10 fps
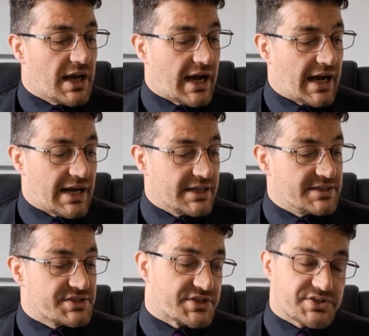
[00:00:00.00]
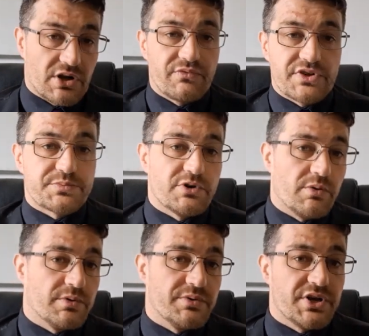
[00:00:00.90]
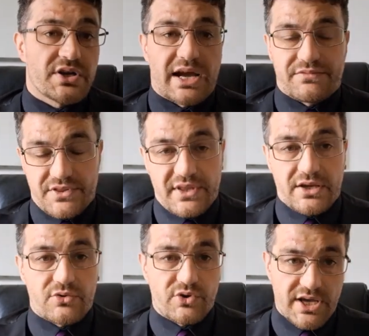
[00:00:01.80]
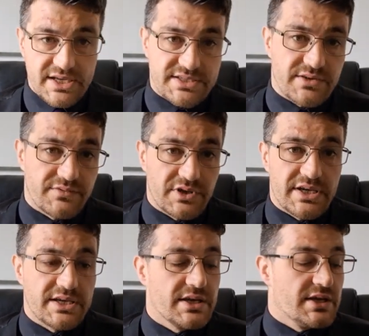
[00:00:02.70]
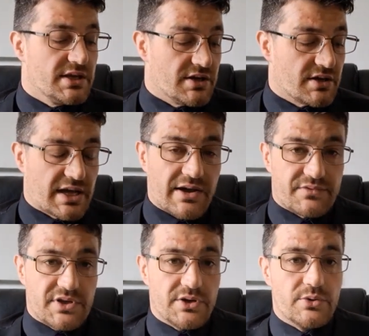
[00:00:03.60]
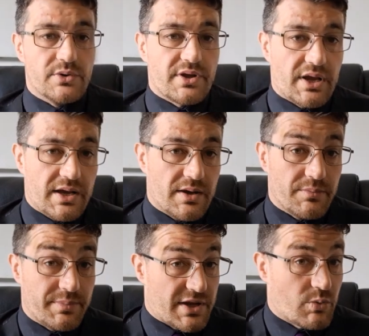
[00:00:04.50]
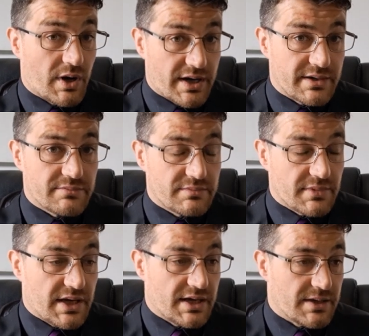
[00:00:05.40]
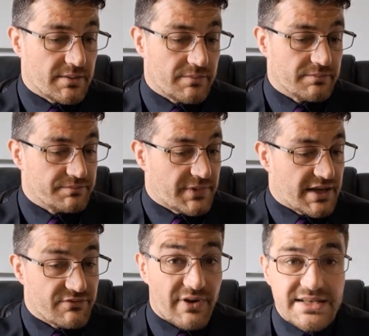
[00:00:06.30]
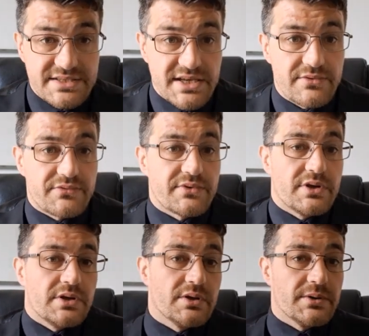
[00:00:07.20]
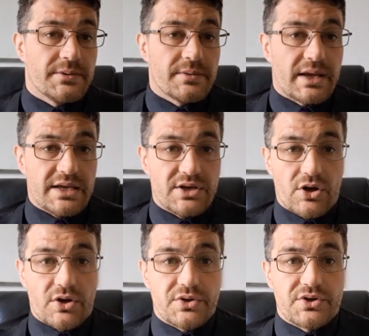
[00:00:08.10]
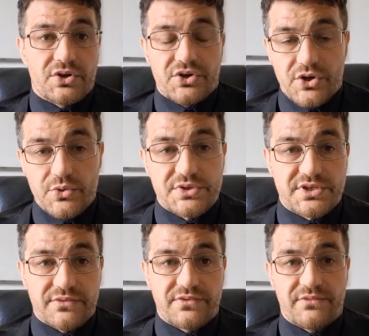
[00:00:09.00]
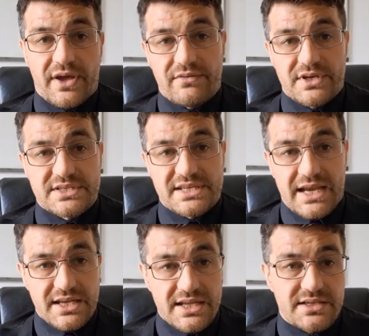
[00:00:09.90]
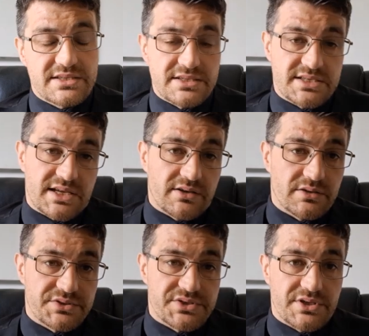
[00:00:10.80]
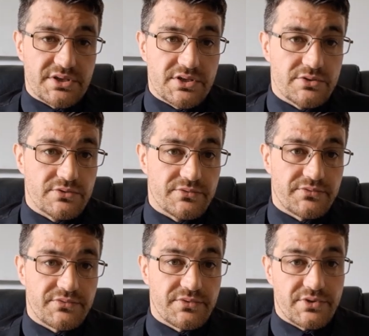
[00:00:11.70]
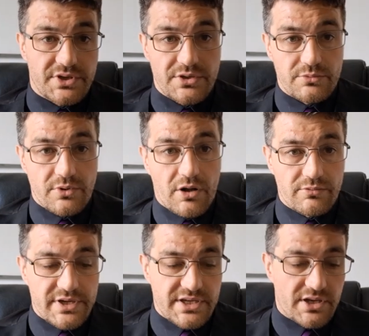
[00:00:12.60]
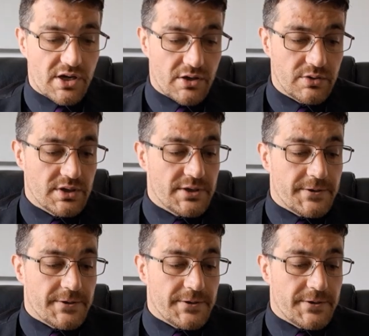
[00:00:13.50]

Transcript: And to solve this problem, you're going to have to think creatively. You're going to have to be quite inventive in your use of the various techniques and skills that you already know.